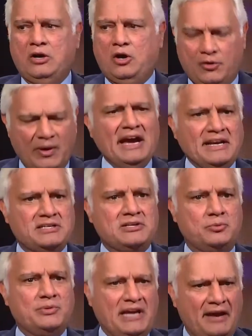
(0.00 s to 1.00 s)
All right,
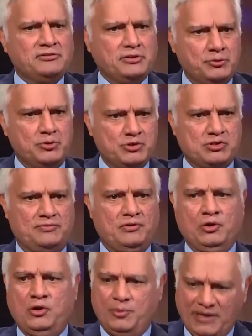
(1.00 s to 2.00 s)
we have the roots of
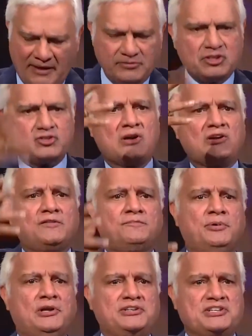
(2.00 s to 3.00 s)
law. We have the trunk of
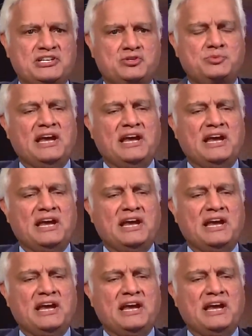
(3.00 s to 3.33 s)
politics.